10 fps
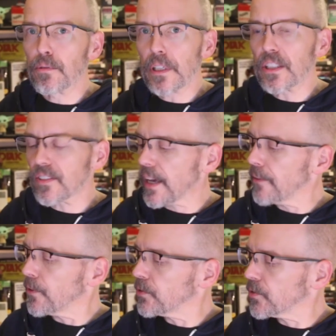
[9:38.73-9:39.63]
just have
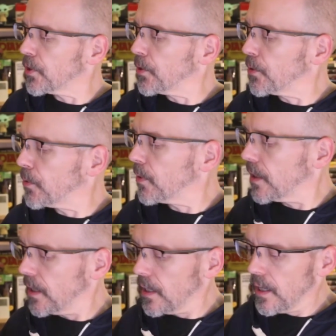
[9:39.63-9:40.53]
those two
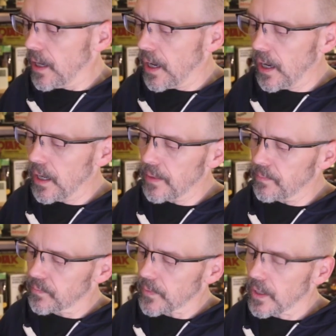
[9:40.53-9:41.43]

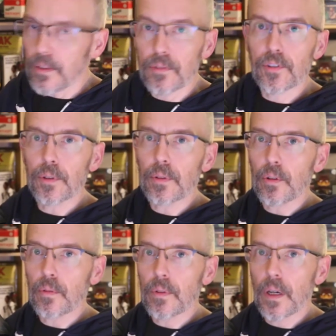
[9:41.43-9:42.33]

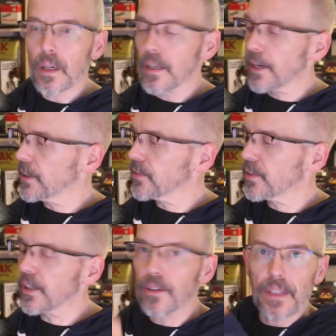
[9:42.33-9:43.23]
little areas
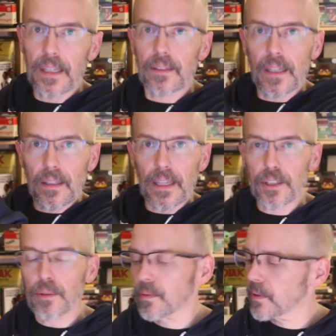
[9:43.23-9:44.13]
here that let
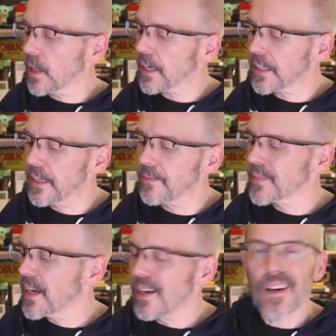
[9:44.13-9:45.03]
you lock in.
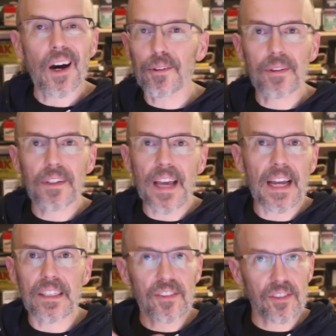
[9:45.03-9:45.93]
Other than that,
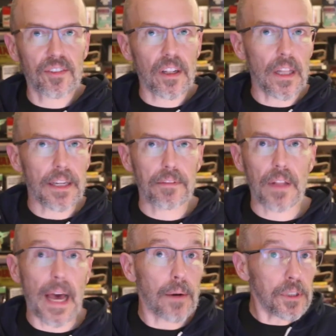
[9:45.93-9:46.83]
it's just going to lay
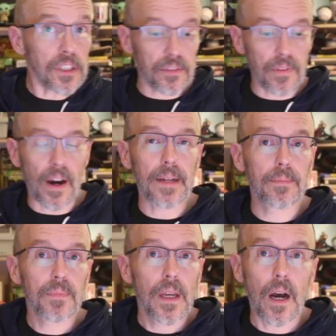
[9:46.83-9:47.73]
flat, which is fine.
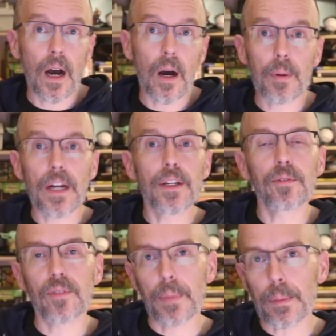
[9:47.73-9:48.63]
But I know
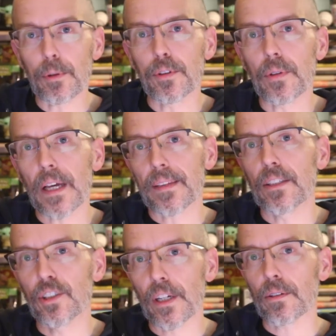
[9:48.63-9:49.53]
some people do like that
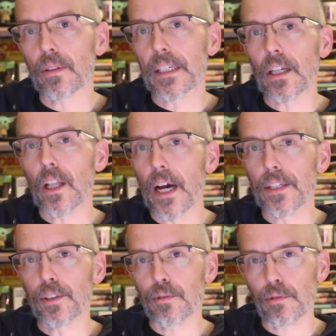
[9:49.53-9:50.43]
gentle incline
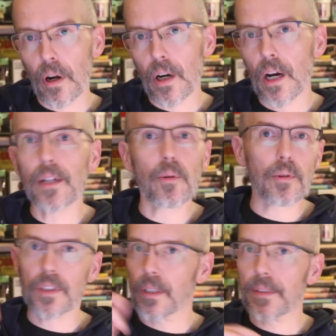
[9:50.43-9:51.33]
to draw on or
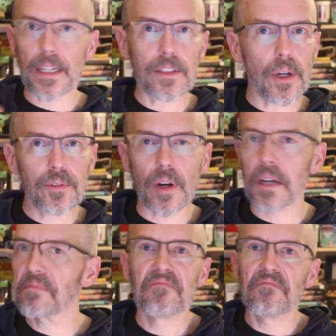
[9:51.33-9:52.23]
to take notes
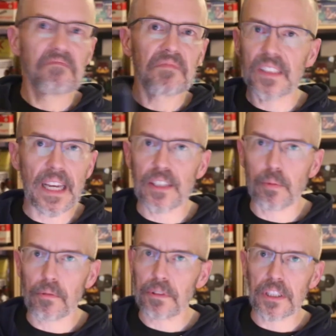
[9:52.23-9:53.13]
on. This case
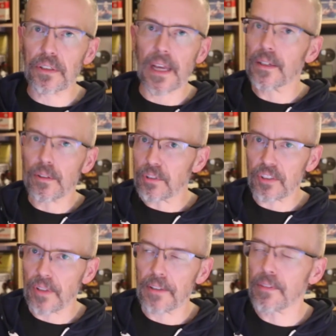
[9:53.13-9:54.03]
won't really do that. It'll just
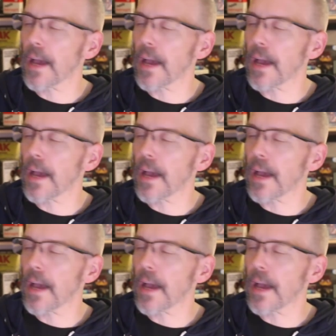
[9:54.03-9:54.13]
lay flat.